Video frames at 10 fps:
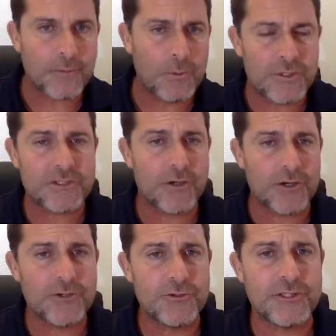we
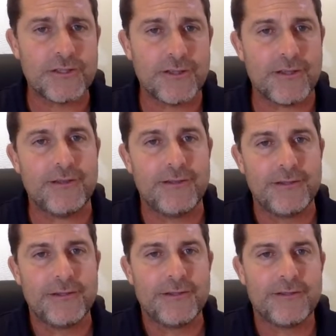started using the
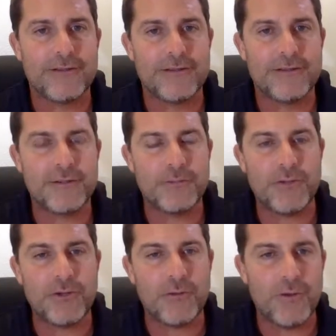
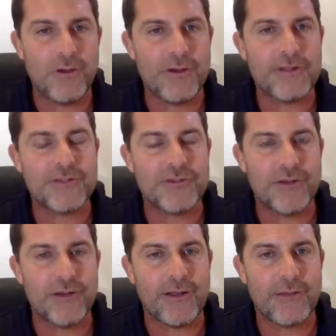Pinot Noir and the
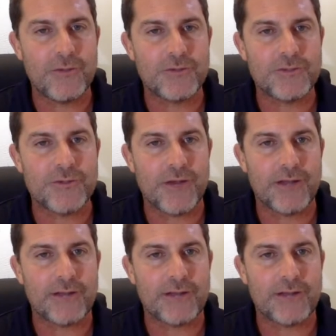Chardonnay, which was great.